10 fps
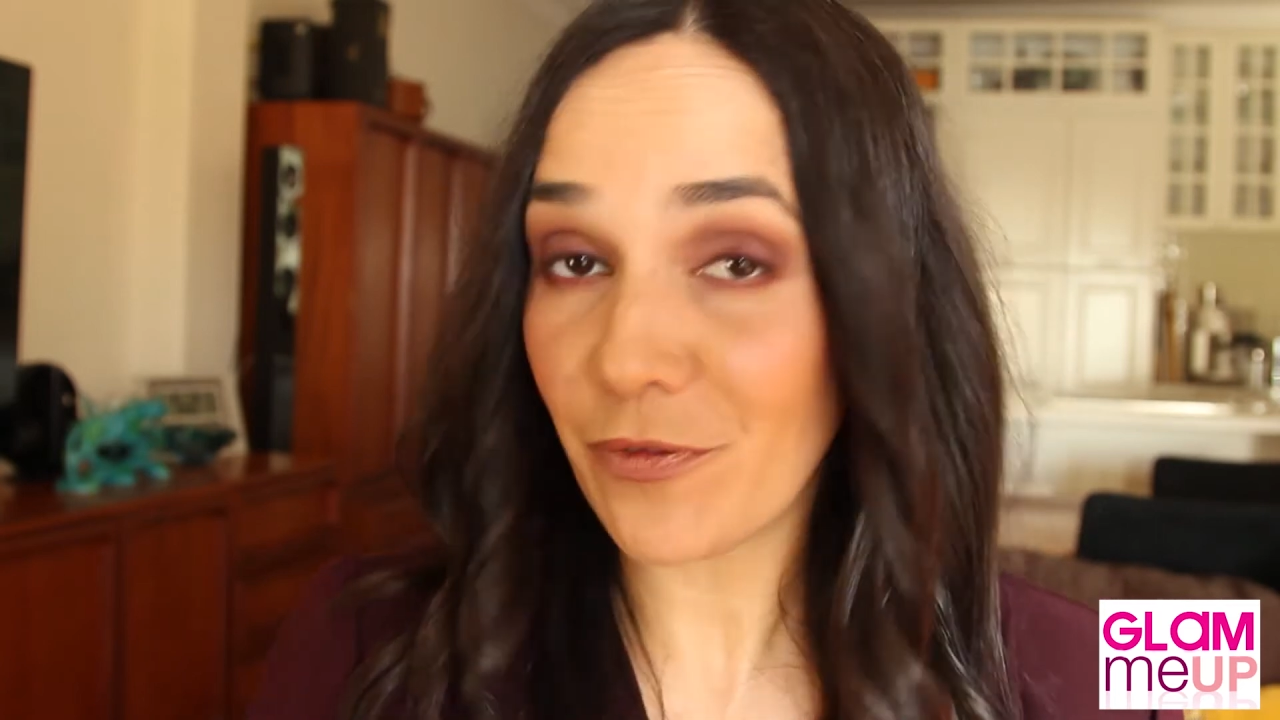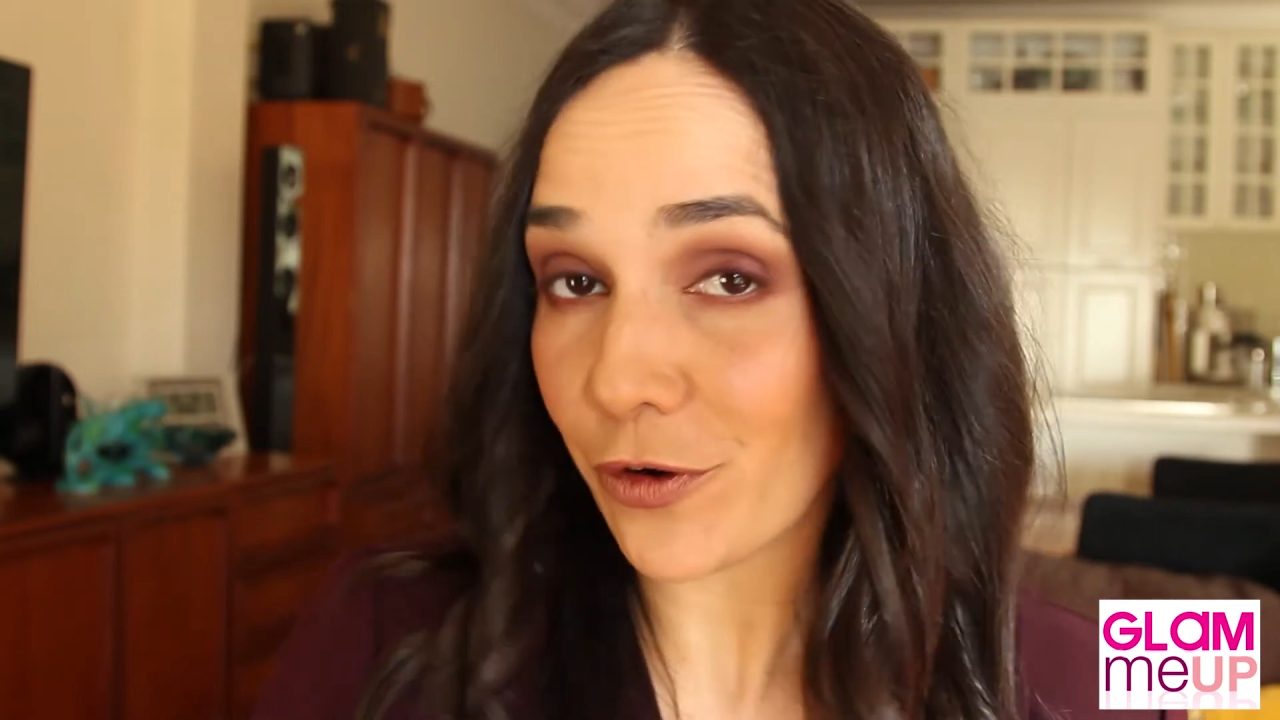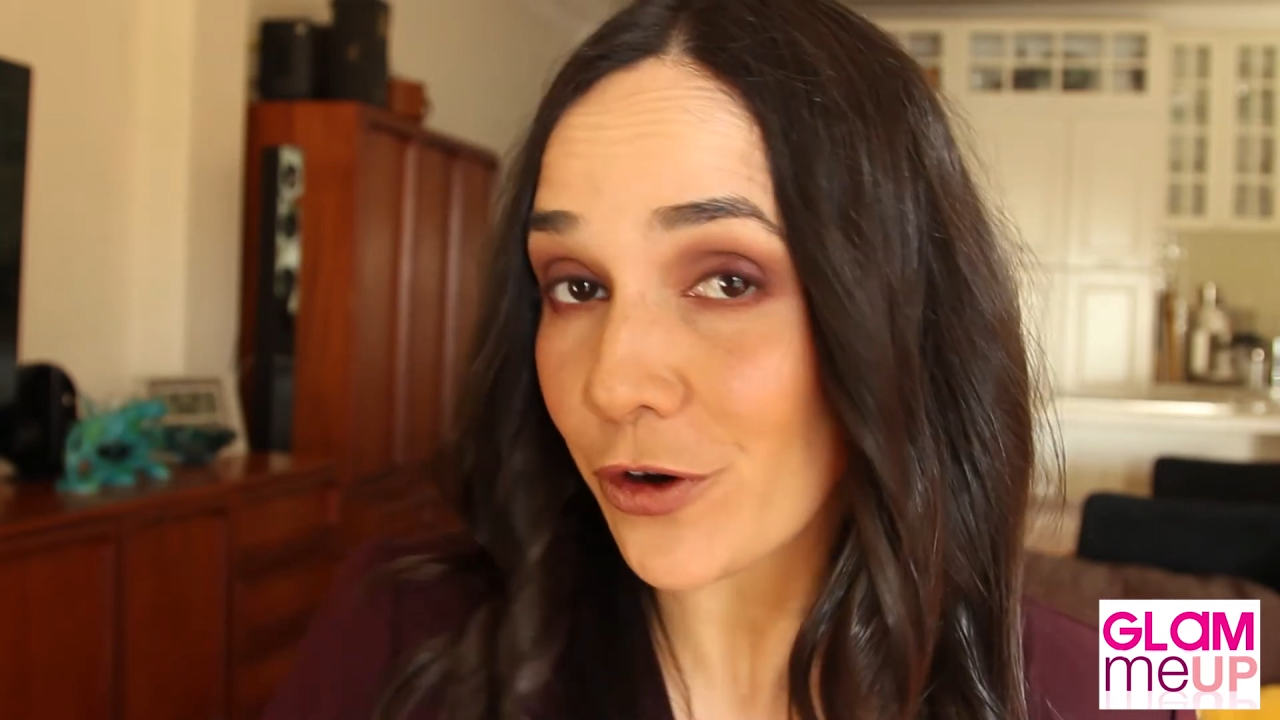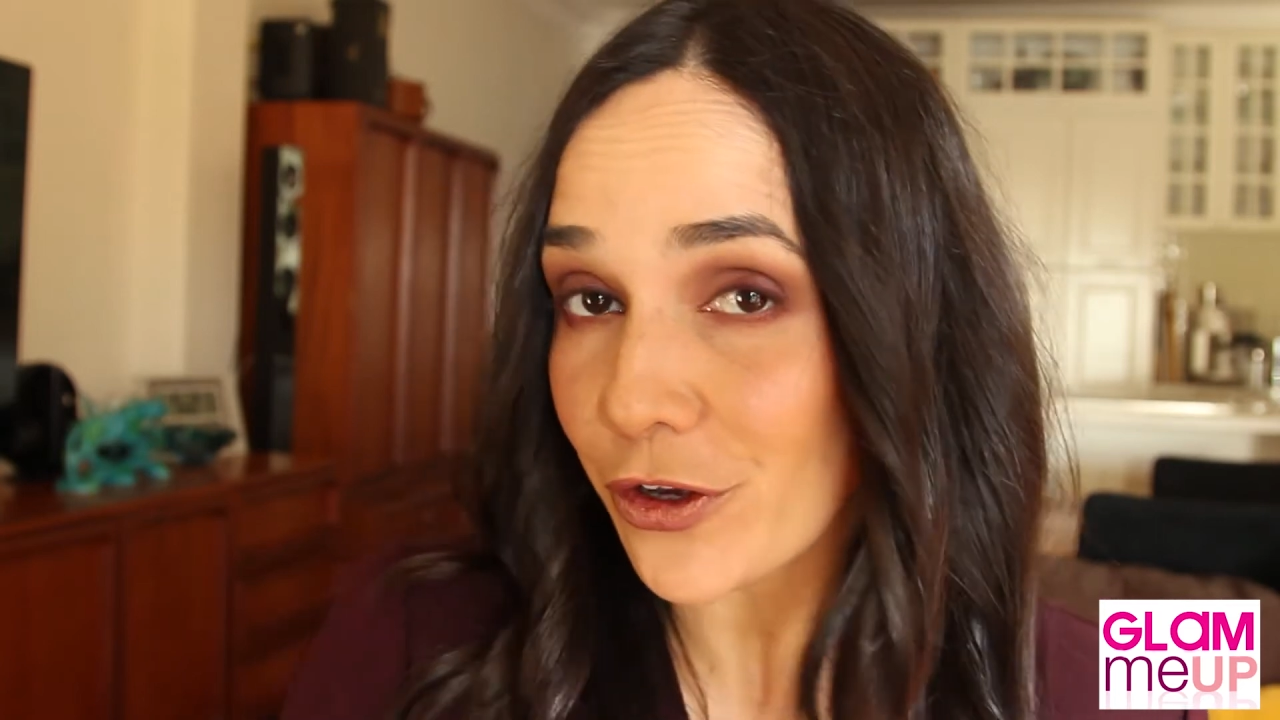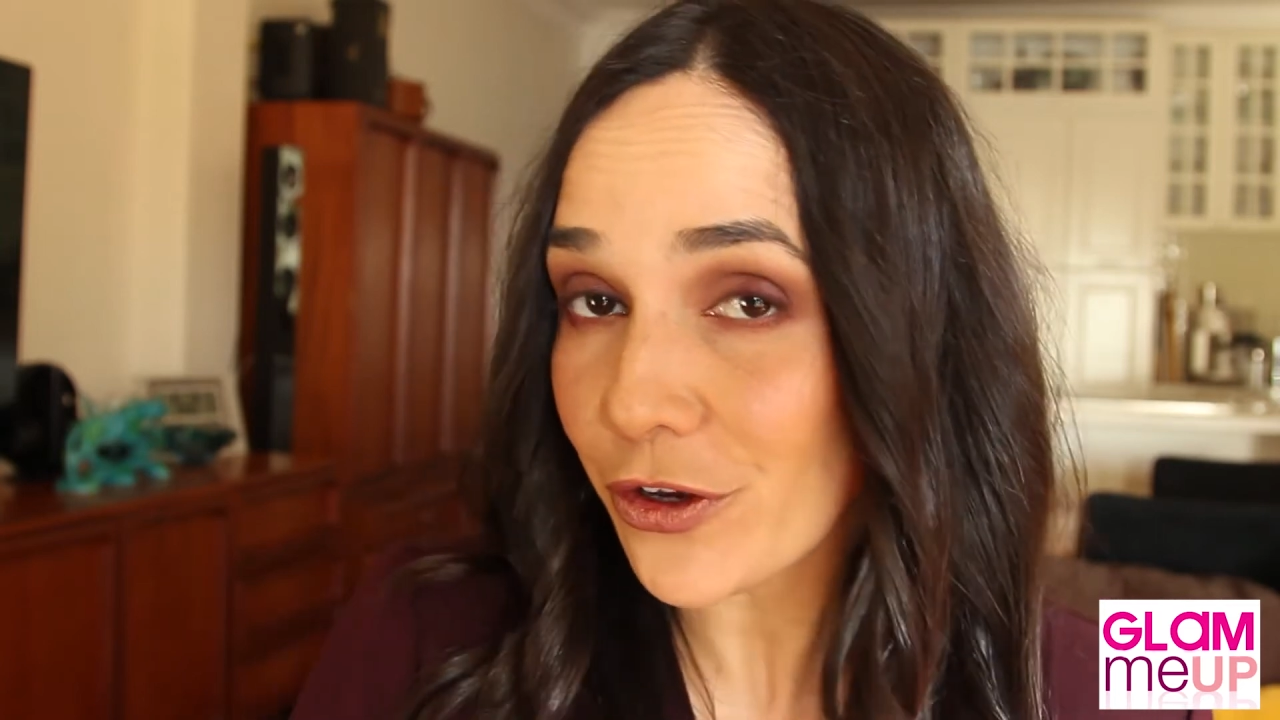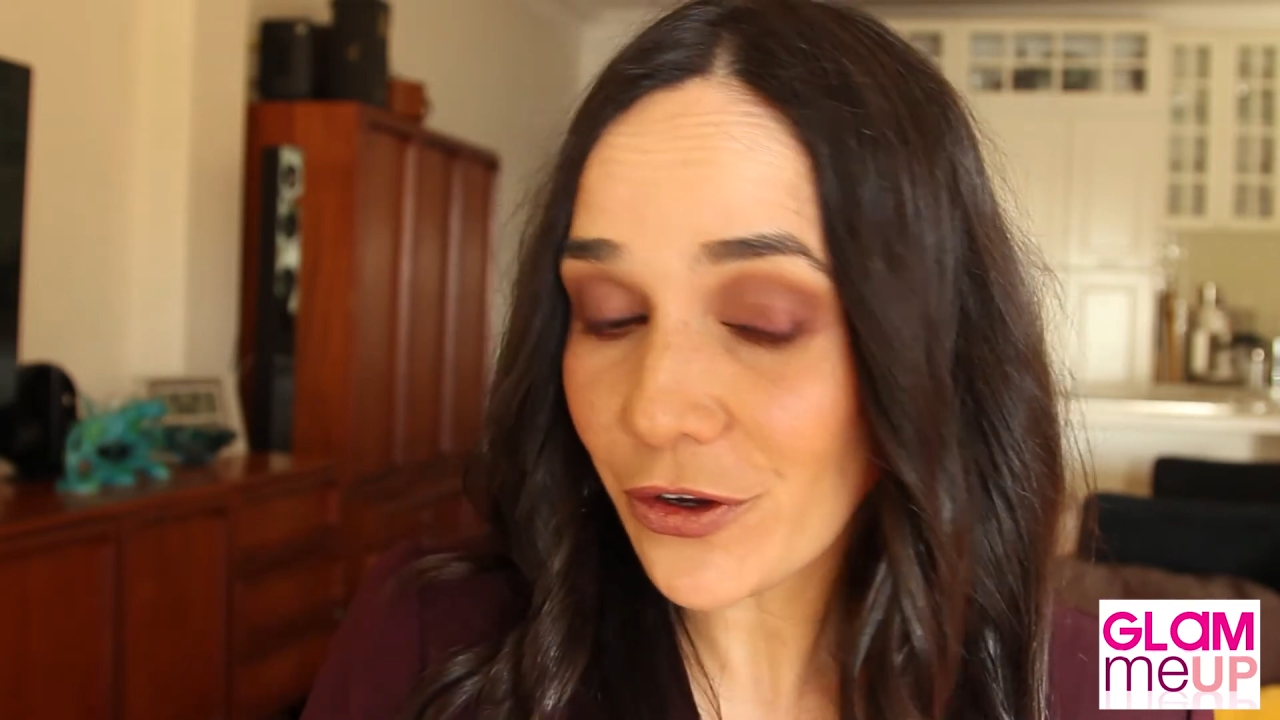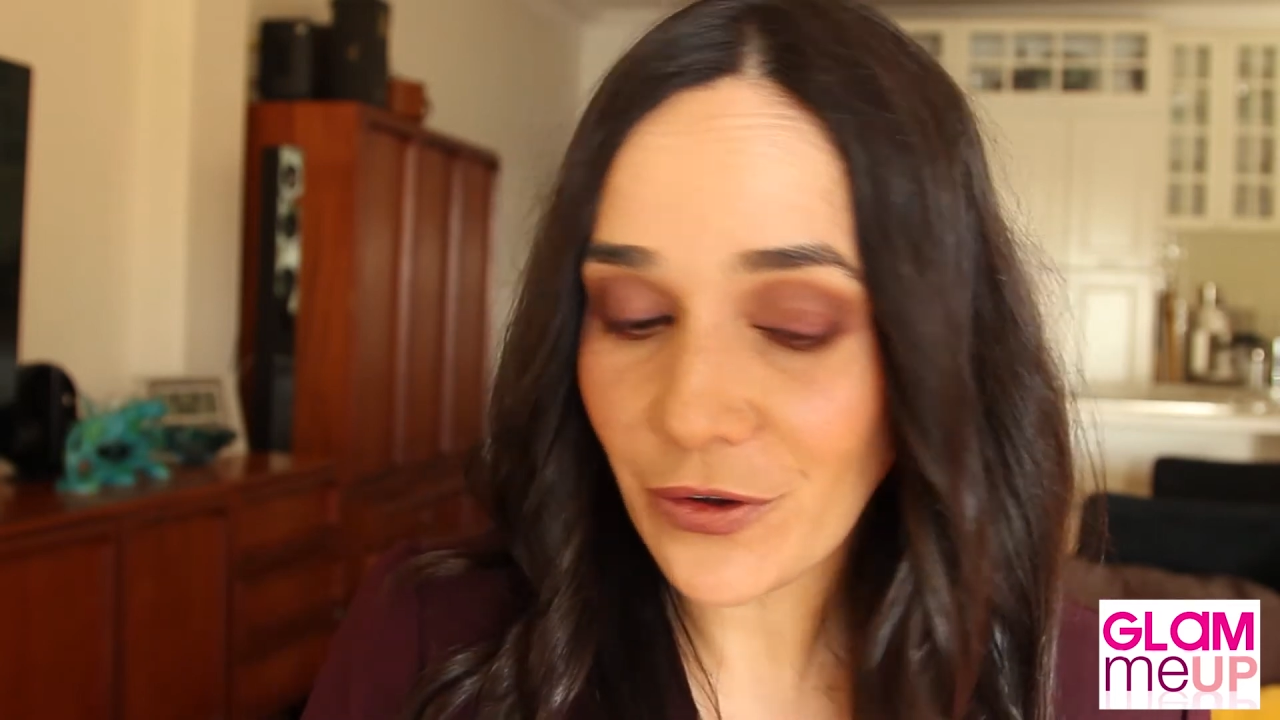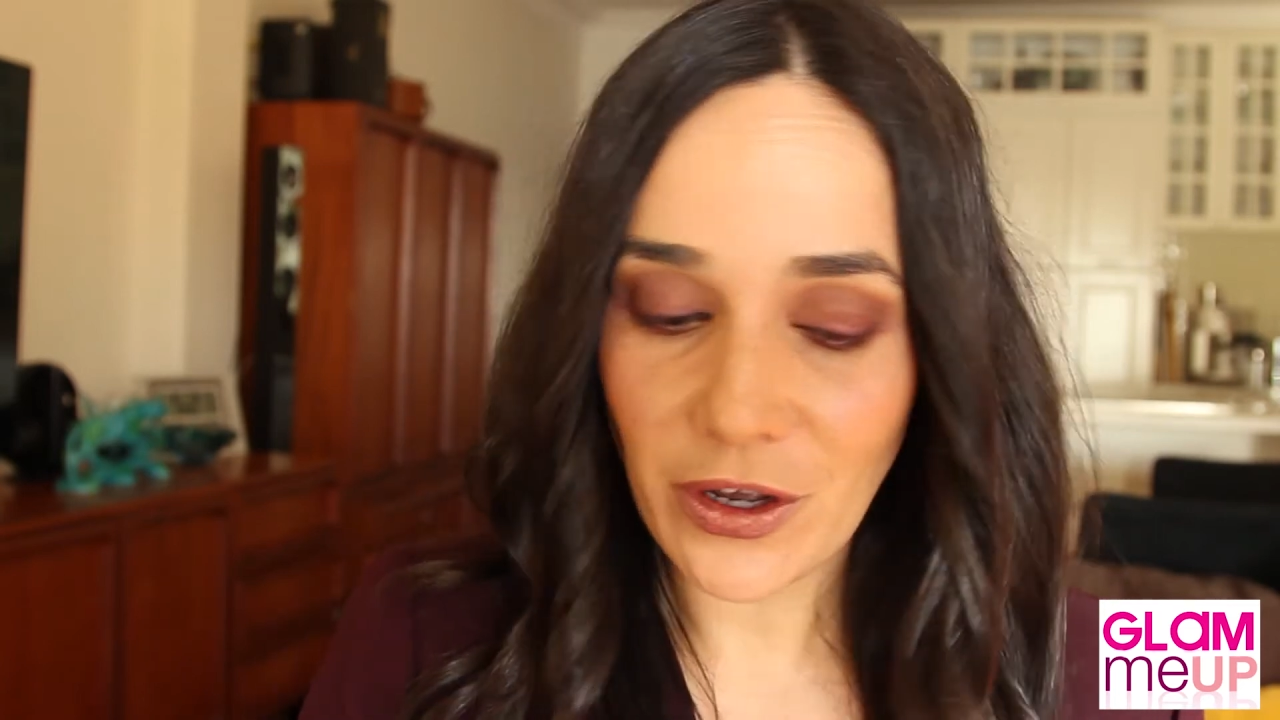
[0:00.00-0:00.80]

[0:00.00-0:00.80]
for you,